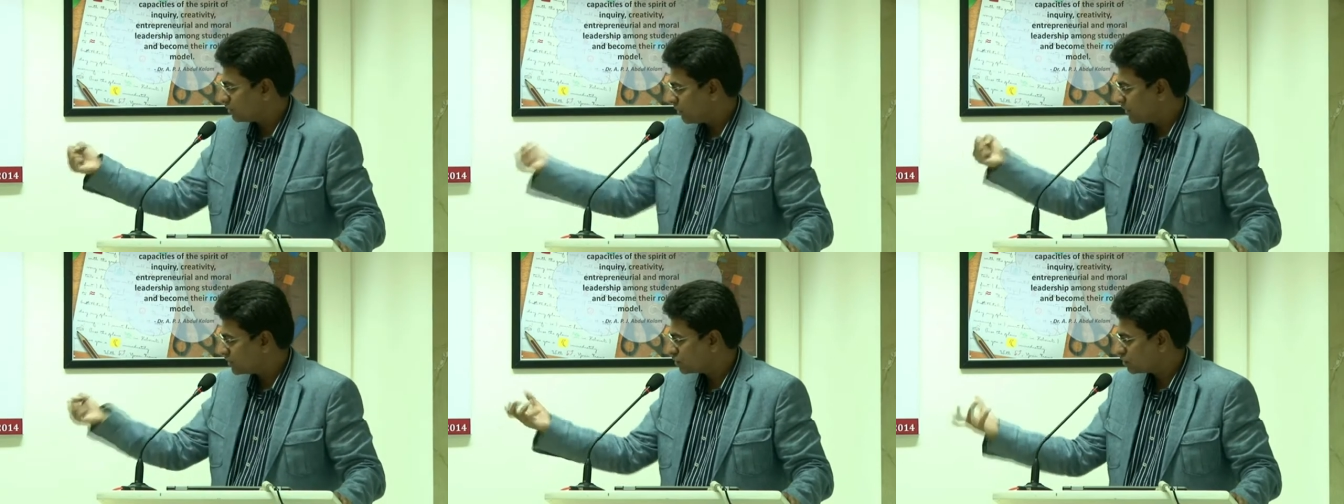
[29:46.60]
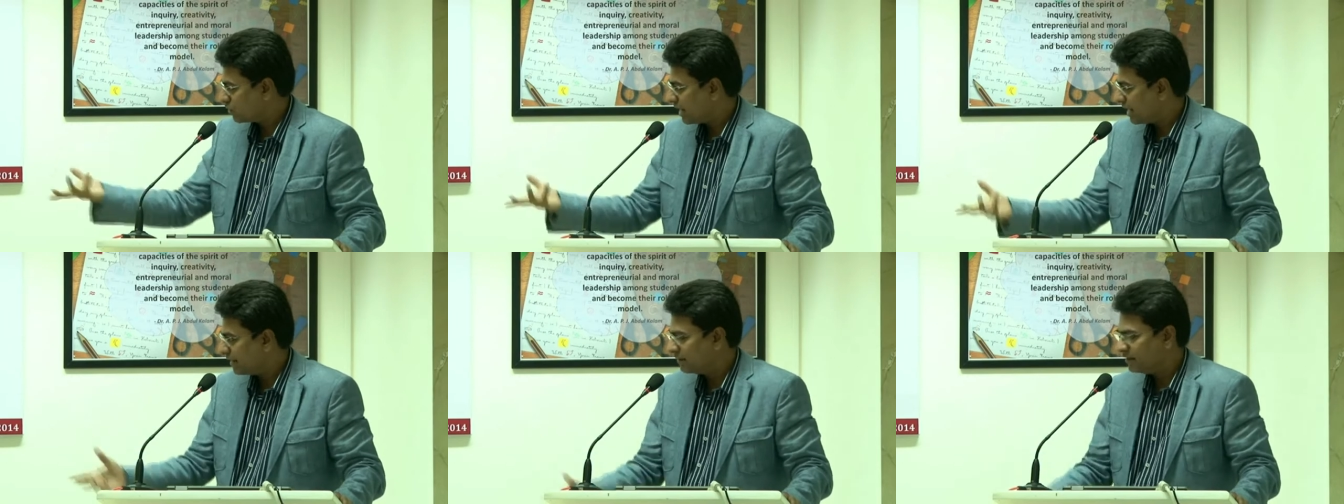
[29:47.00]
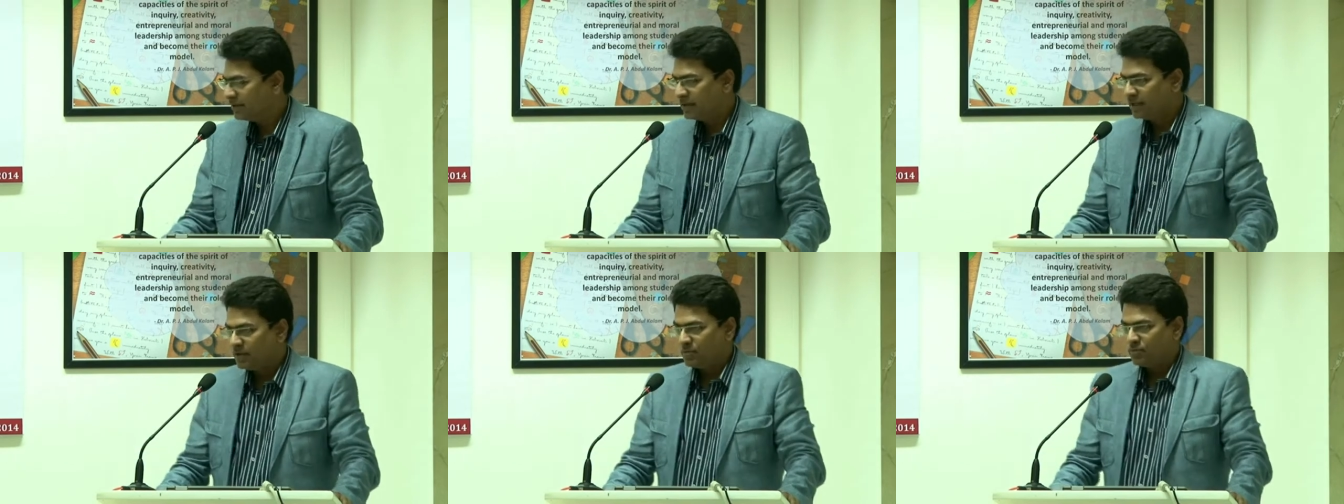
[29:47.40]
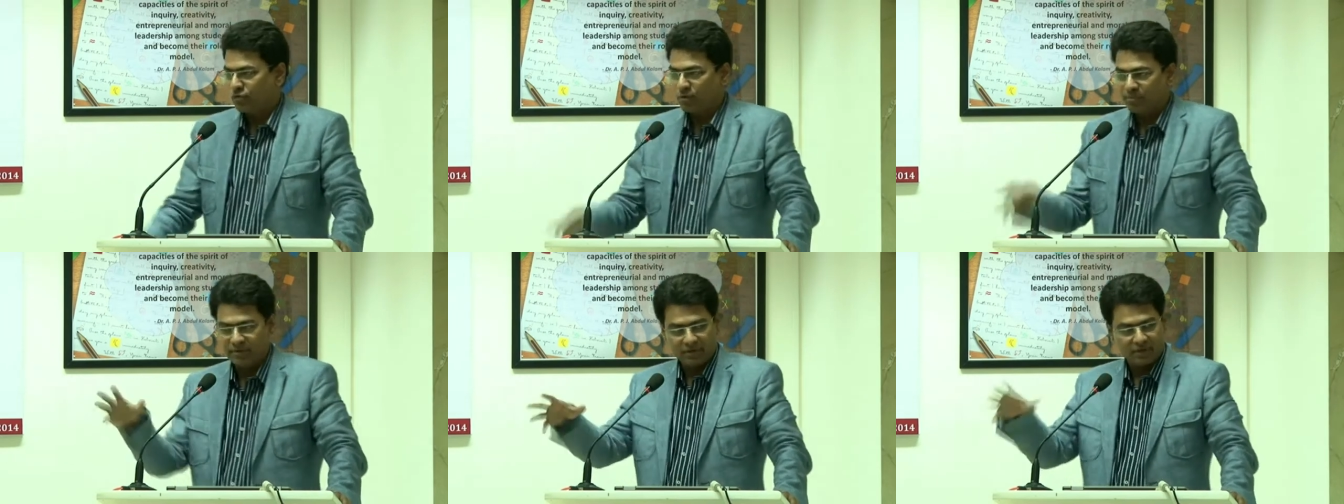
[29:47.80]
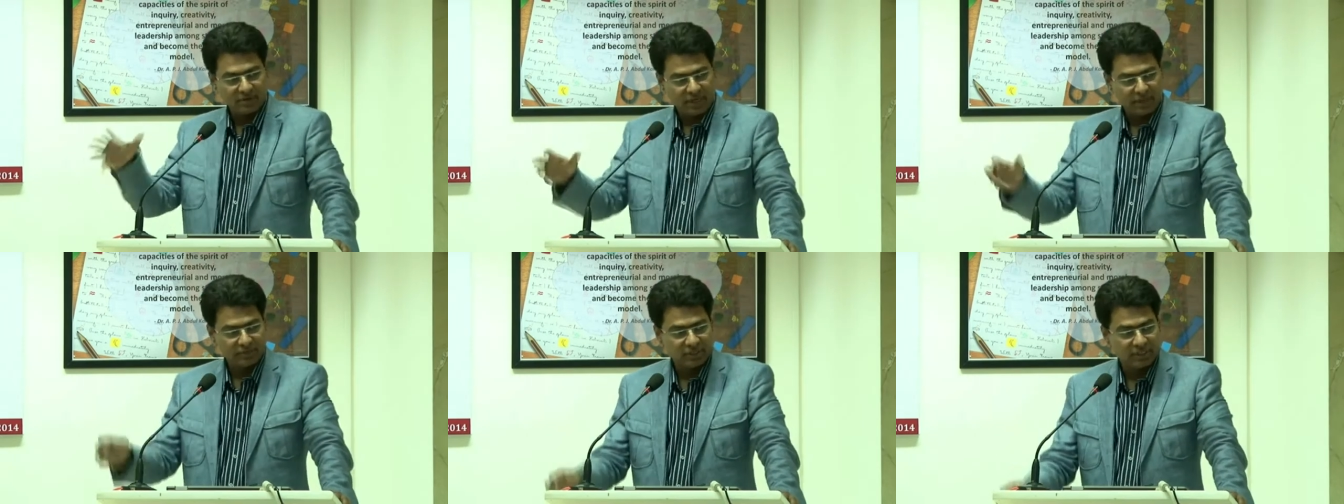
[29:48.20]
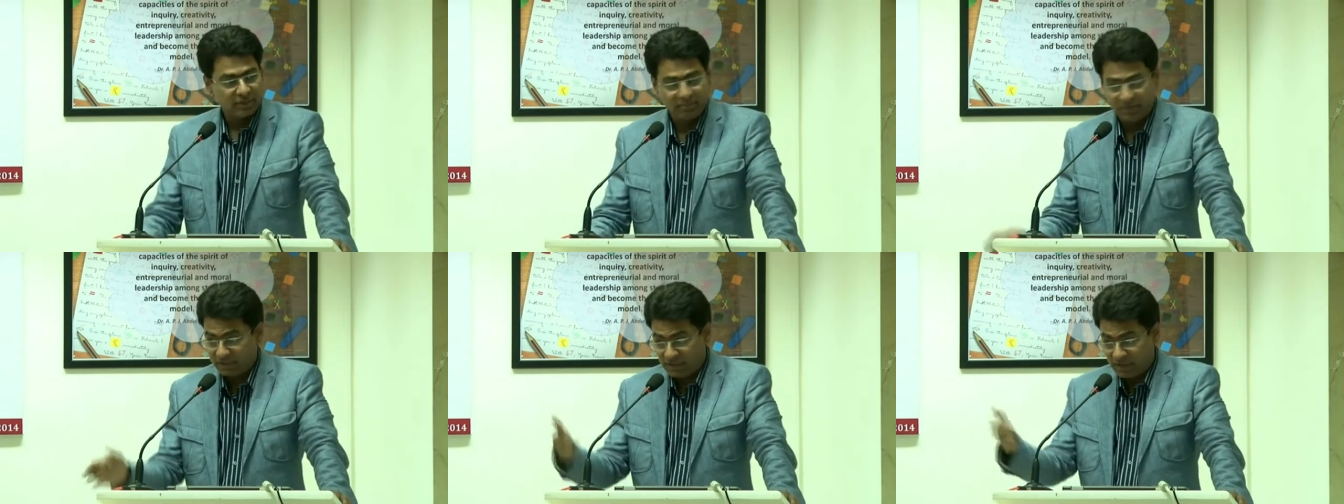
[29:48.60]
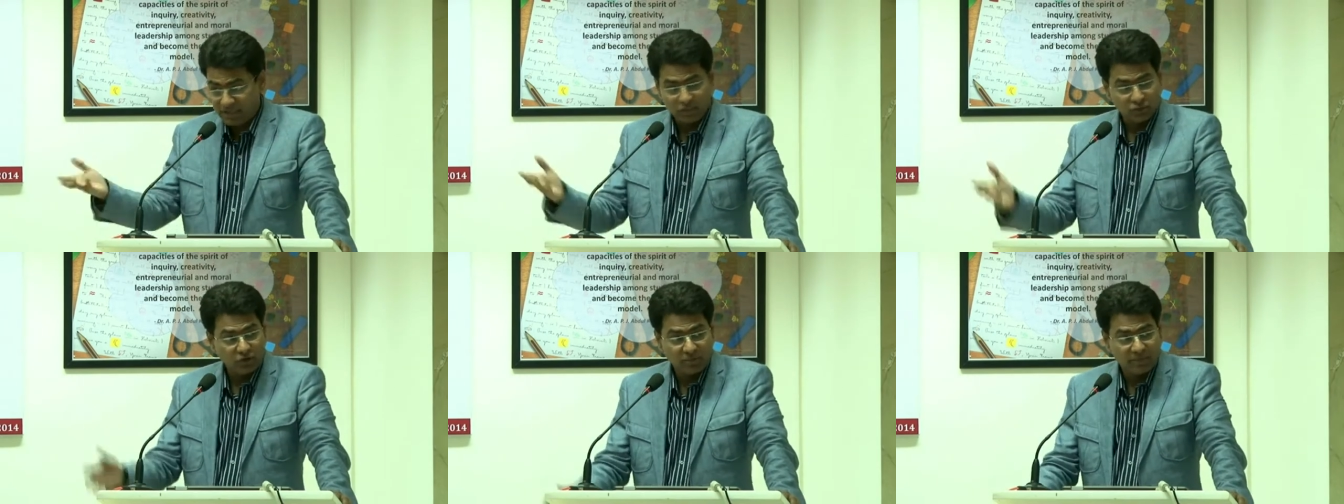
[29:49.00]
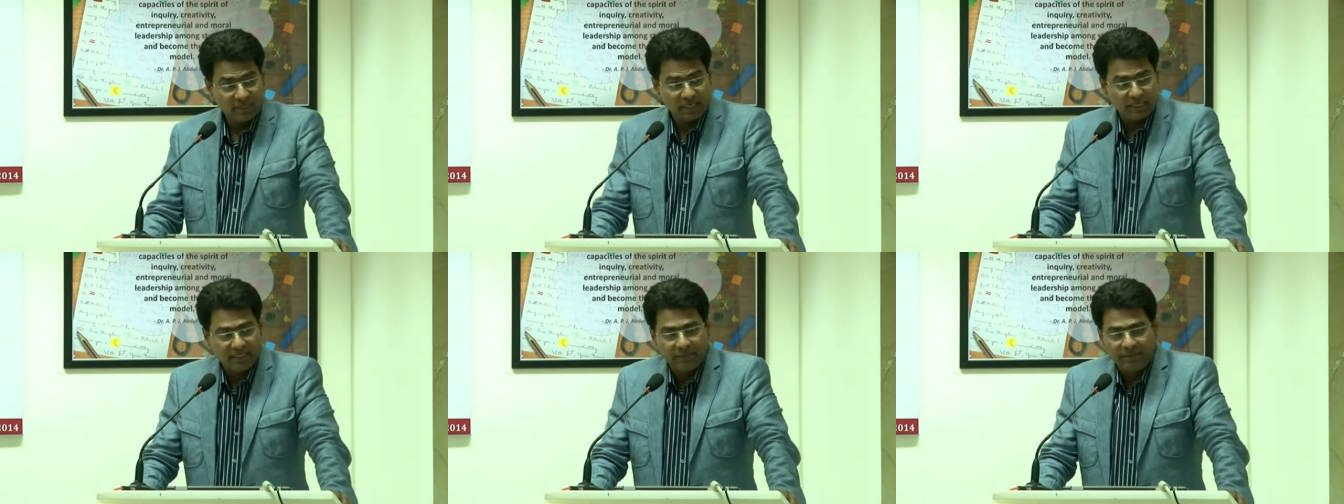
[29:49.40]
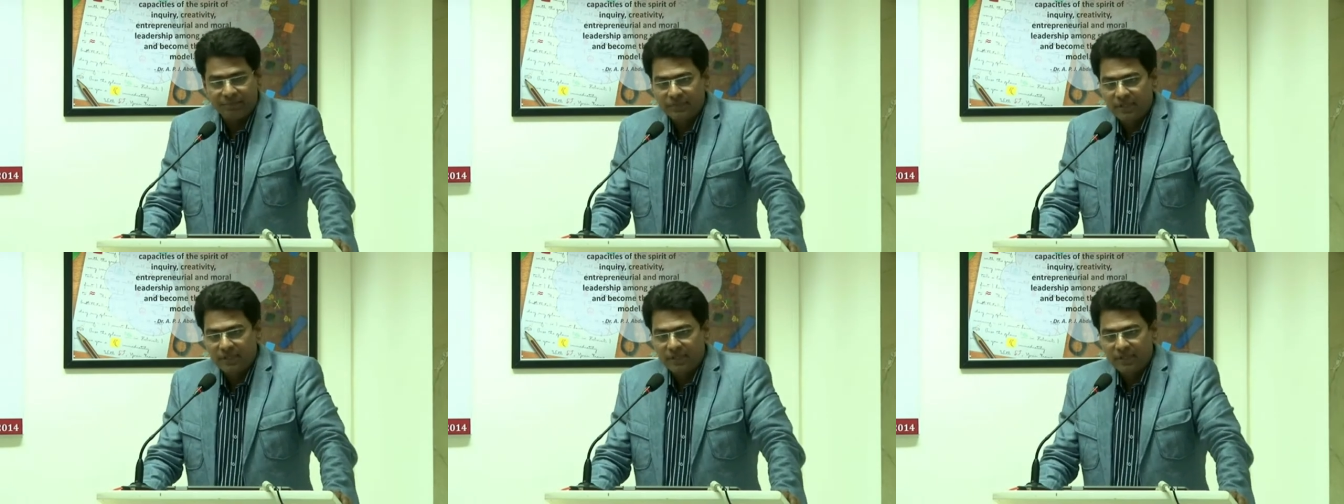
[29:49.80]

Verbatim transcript: the ones who had proper capturing territory, but there has not been any